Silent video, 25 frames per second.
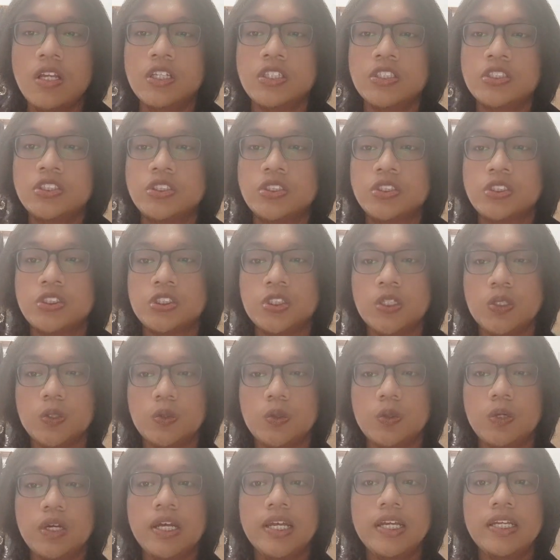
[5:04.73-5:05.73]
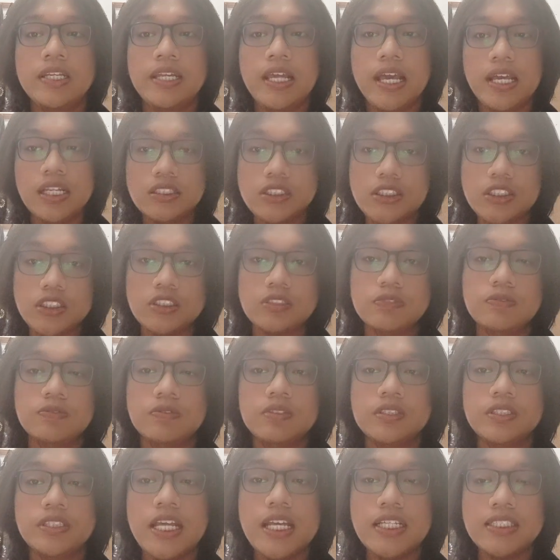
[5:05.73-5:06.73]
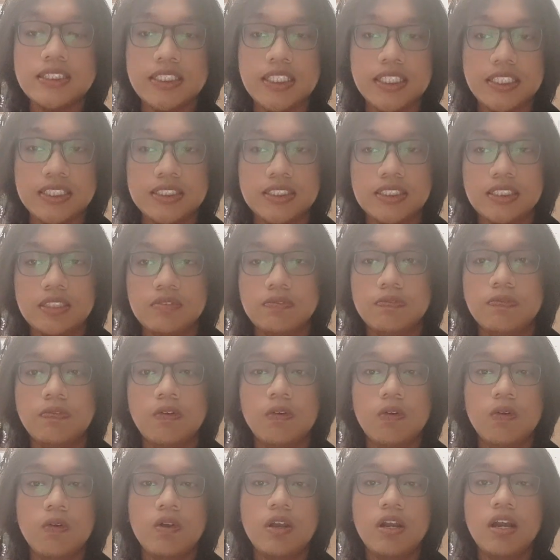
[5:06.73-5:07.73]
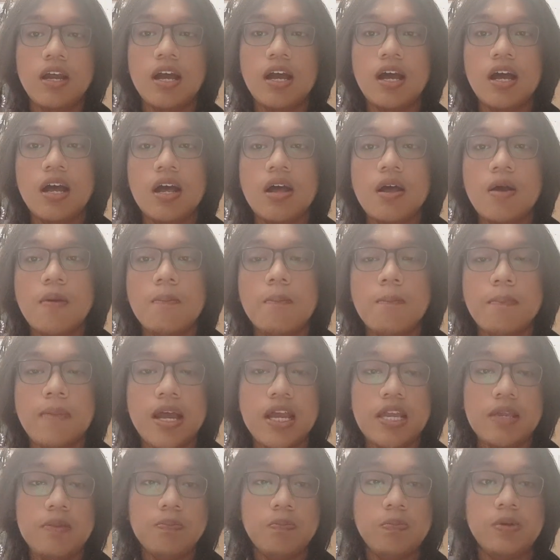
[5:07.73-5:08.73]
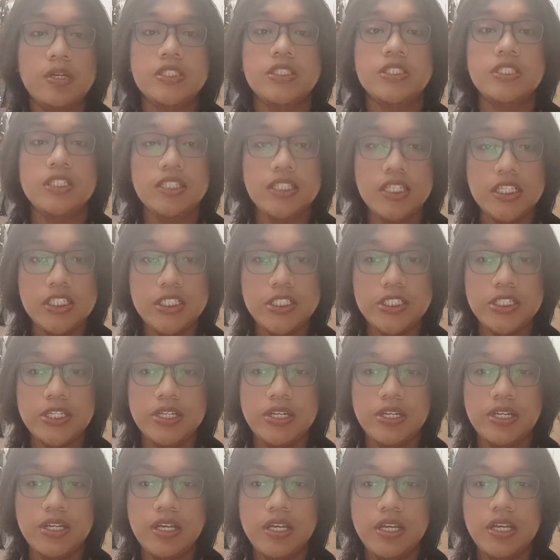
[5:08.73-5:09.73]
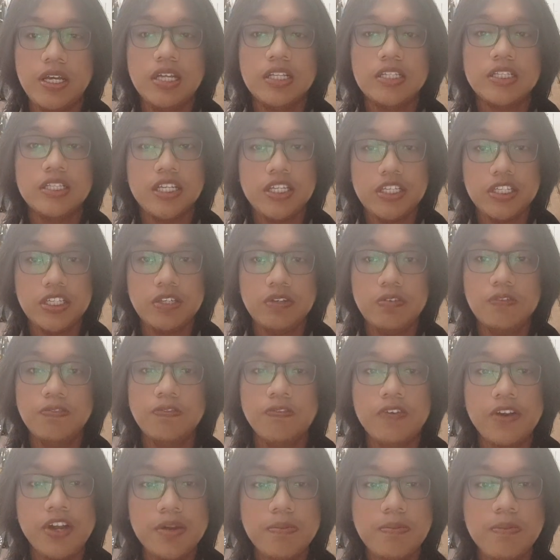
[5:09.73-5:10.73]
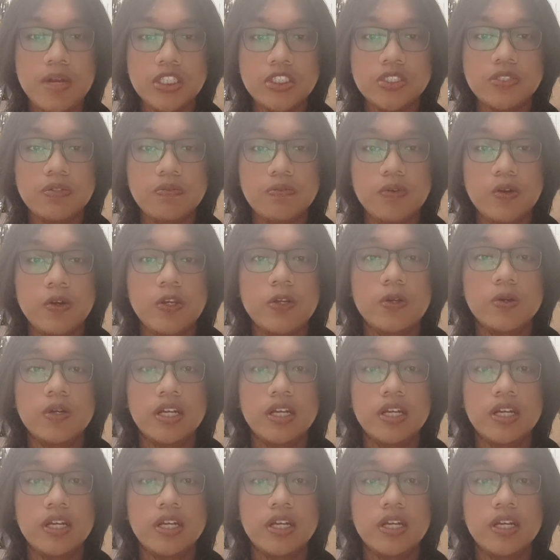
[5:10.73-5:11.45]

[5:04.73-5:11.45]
So that's it for my presentation. Thank you very much for your